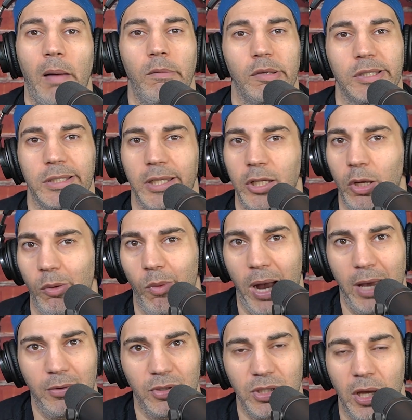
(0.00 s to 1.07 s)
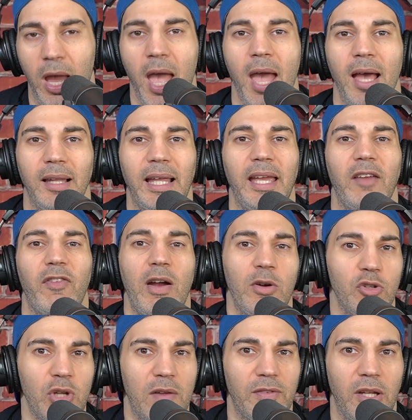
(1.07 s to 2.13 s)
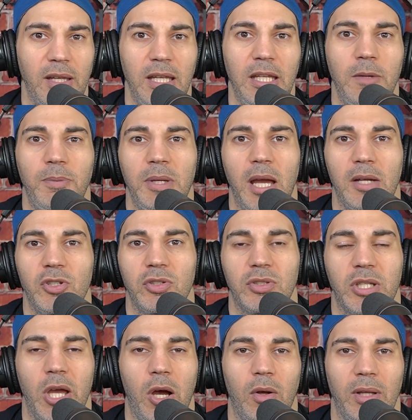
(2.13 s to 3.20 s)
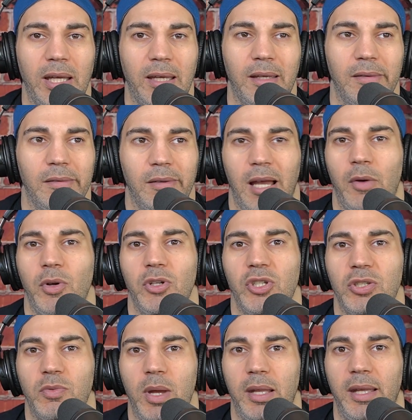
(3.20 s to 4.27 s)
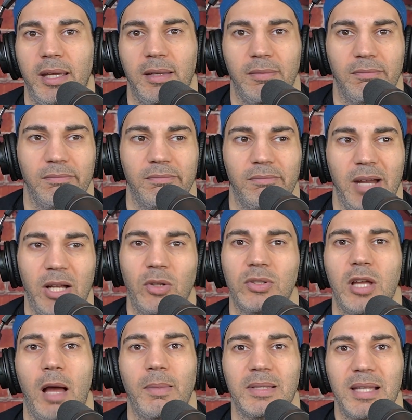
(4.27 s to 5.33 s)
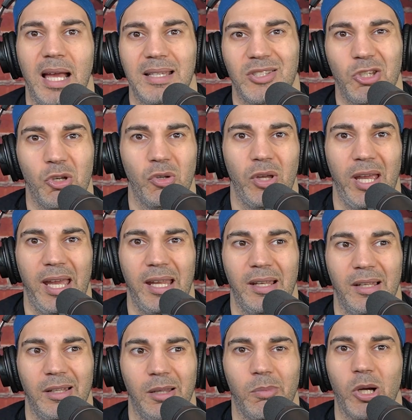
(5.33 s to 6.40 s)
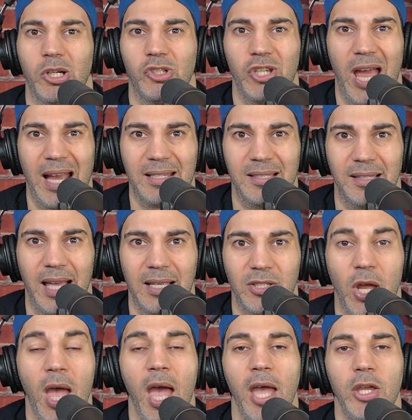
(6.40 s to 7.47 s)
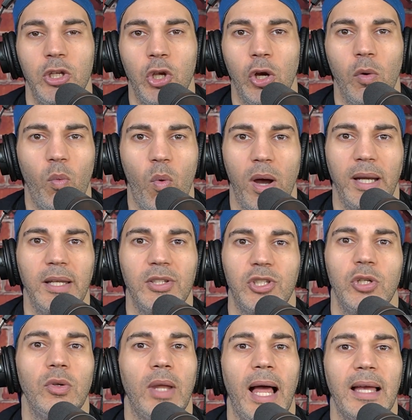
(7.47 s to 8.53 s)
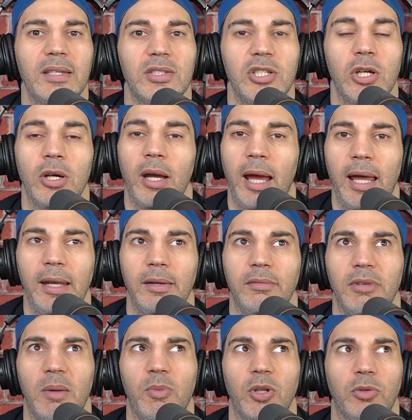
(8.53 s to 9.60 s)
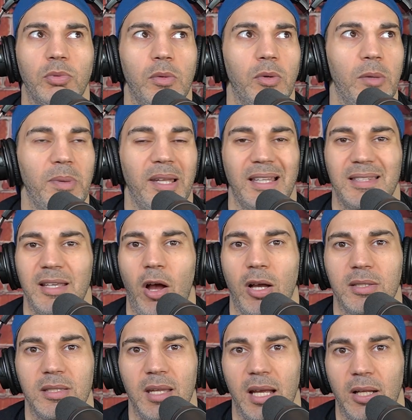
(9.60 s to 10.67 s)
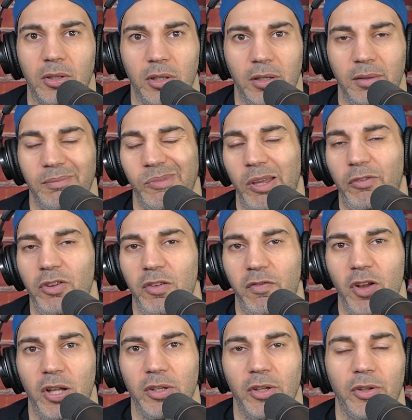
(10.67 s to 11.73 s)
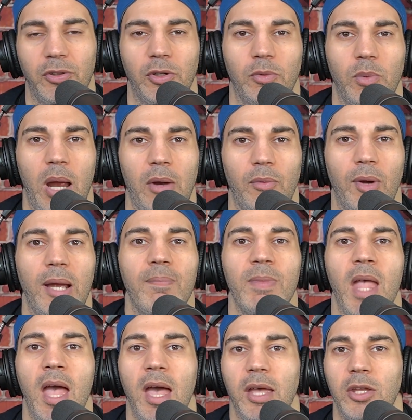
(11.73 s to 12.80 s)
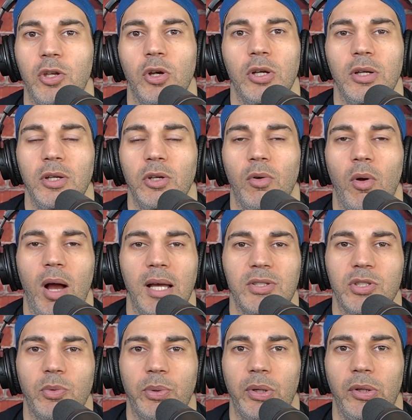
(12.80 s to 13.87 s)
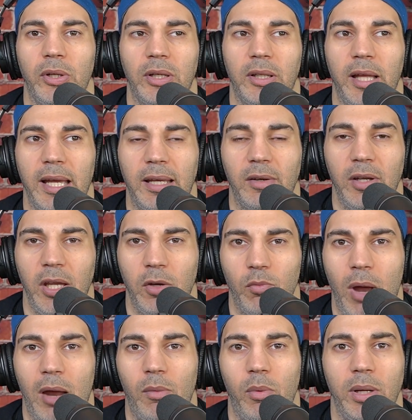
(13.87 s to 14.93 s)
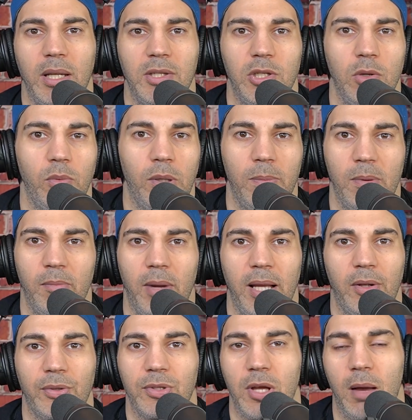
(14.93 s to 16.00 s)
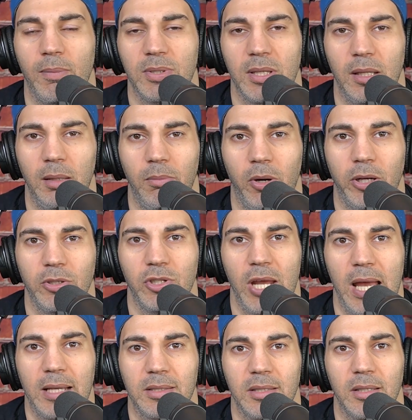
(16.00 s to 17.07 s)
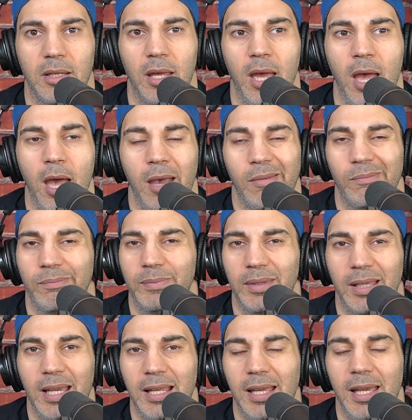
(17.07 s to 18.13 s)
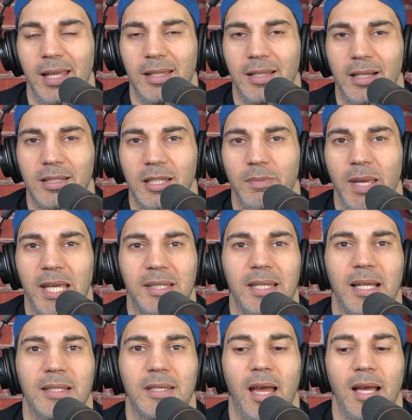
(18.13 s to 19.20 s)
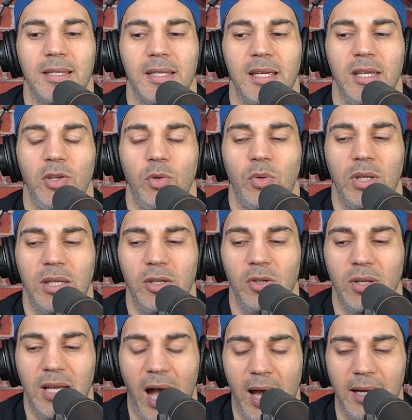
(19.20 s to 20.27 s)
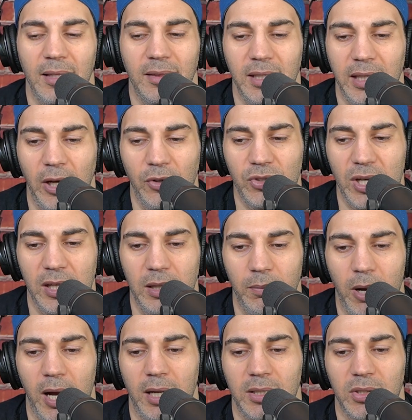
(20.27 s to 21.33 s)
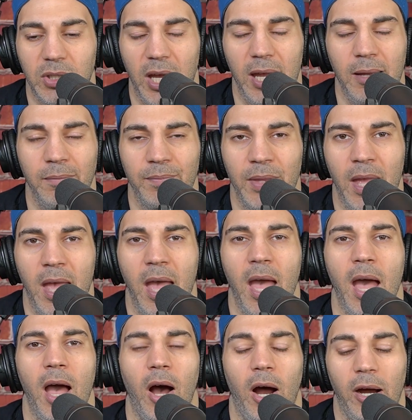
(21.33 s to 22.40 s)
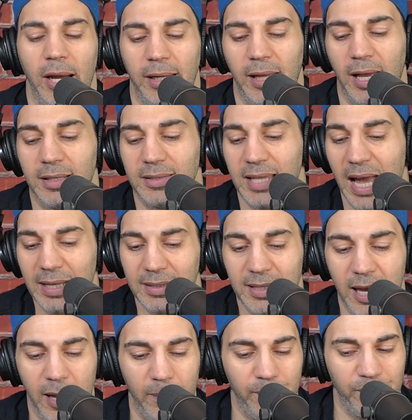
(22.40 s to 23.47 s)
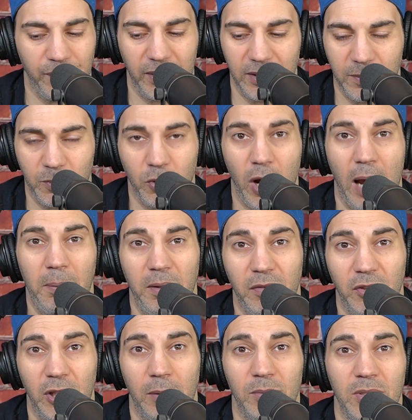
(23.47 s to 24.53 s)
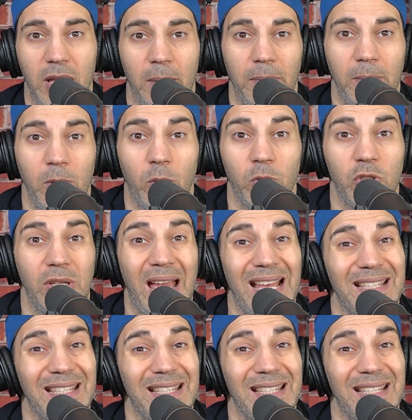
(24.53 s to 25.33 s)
I'm just going to go wide receiver. Like, if I were drafting on ADP, I would have just went Michael Thomas last year and Lamar Jackson last year. You're 1 and 2 last year, and number three would have been, let's say, Austin Eckler if he fell to the third round, right? Your roster would have looked like in round 1 and 2 would have been Michael Thomas and Lamar Jackson. It doesn't make sense, guys. You got to think outside the box, okay? All right, guys, that's it. Subscribe, leave a thumbs up. Let me know what